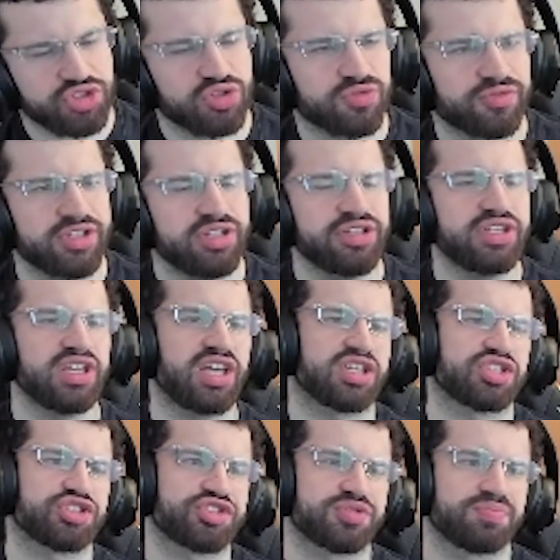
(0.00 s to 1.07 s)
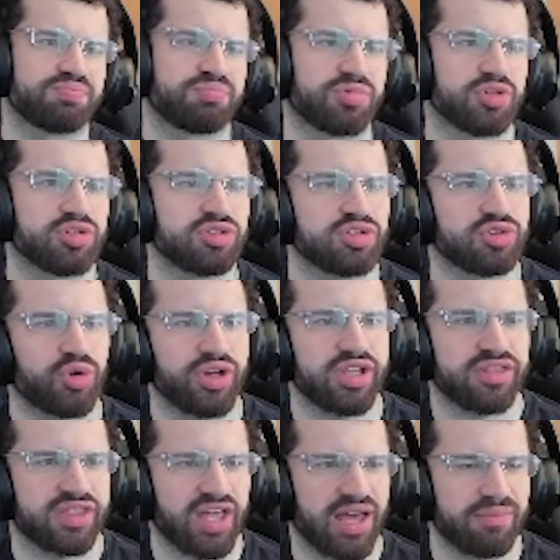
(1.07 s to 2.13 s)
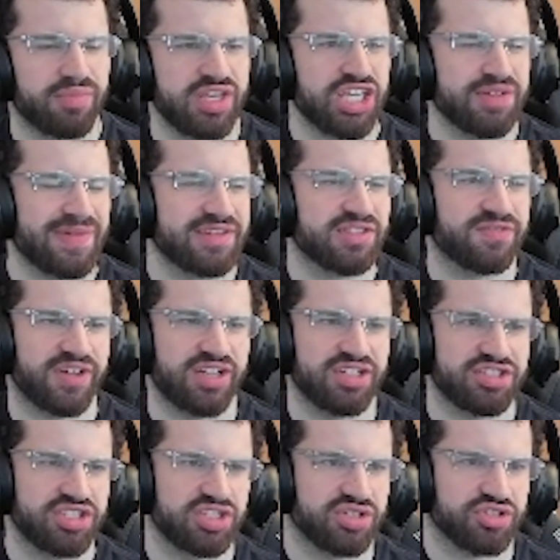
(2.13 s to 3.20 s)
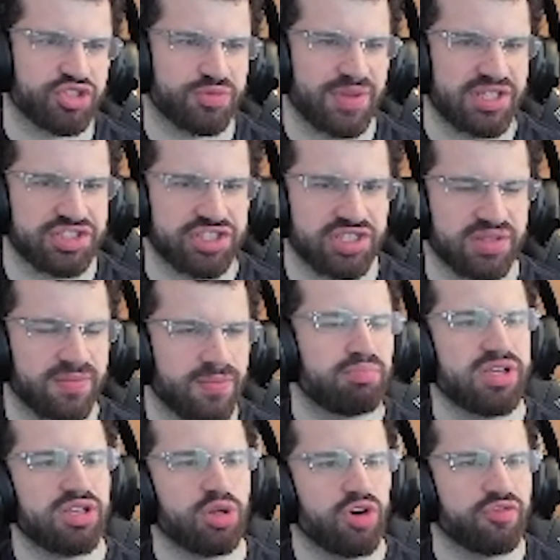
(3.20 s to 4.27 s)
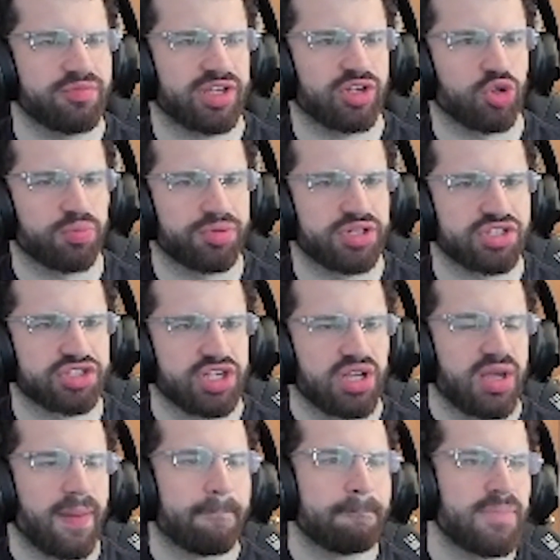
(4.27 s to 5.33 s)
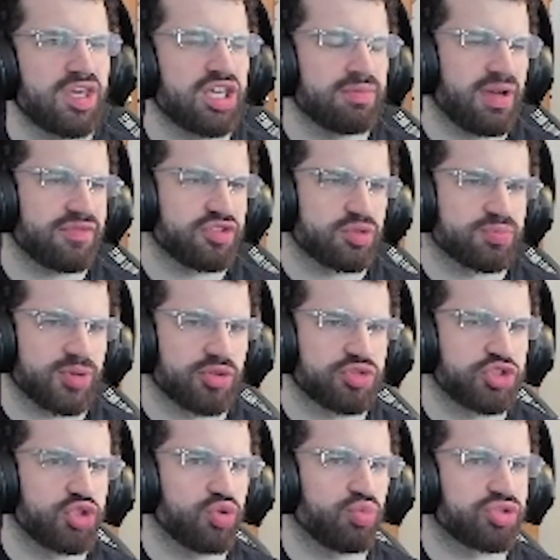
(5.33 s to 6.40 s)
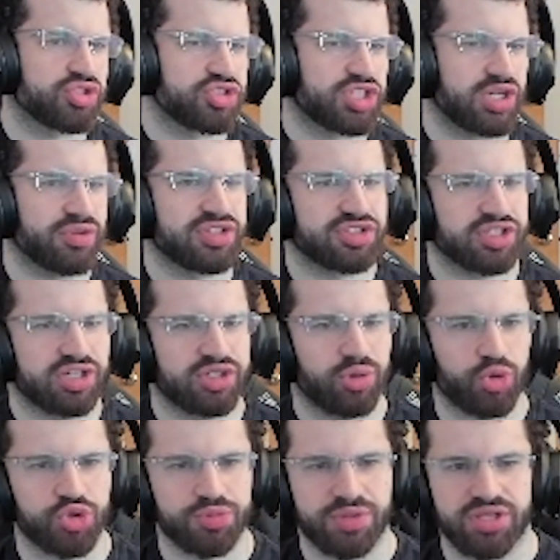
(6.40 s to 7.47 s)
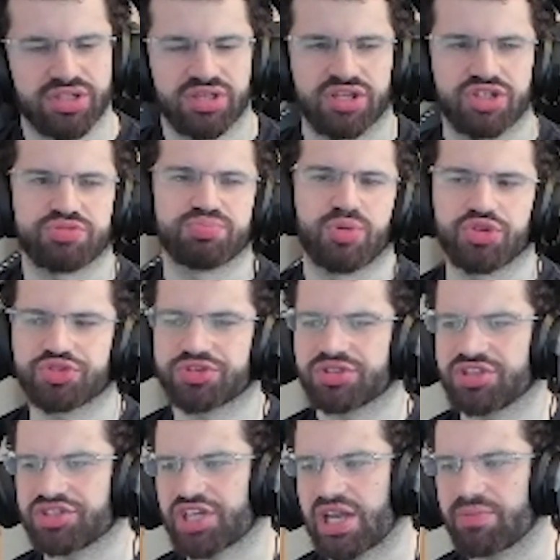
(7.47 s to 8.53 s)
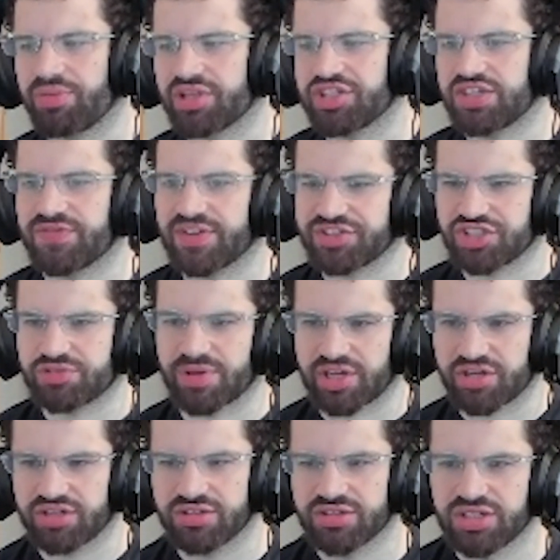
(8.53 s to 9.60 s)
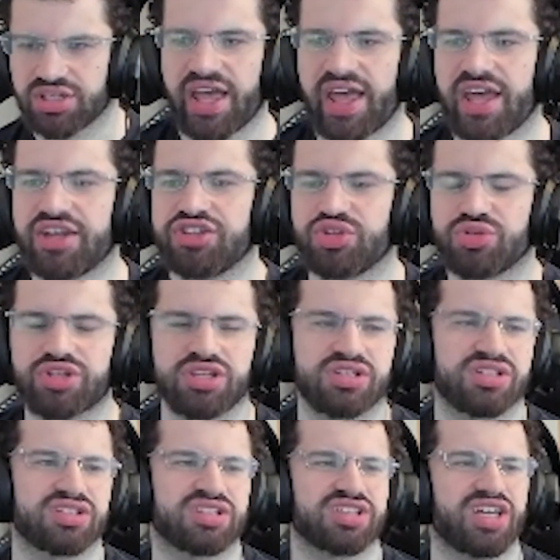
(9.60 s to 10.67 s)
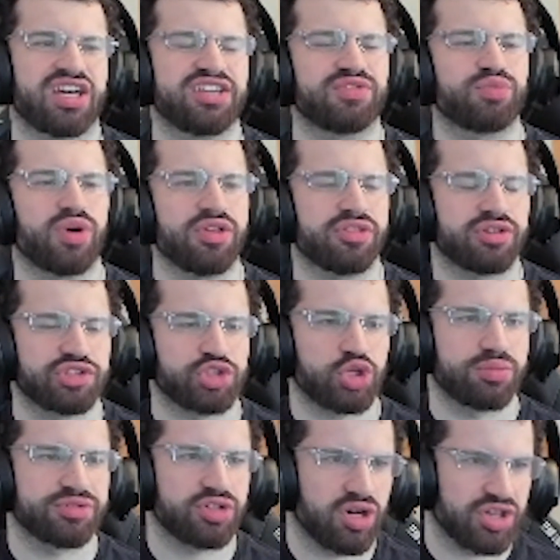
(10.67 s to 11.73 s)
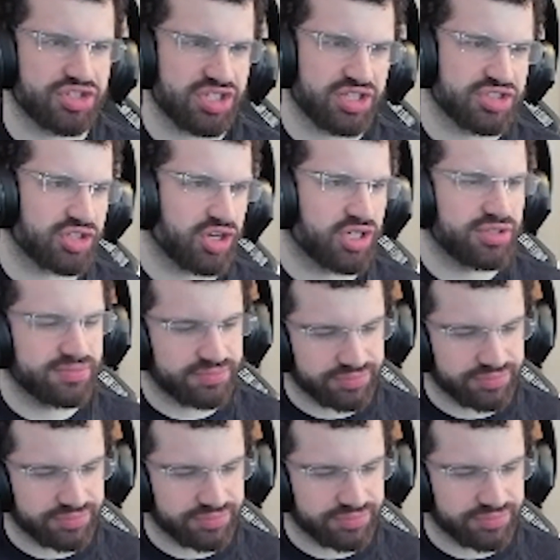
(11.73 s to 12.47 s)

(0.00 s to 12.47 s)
So really exploit that. Make him have to fight into your spacing, make it hard for him to get openings, make him have to approach you, which generally isn't good in ultimate, because most of the time playing defense is better. And you can kind of weather the storm until Arsene is gone.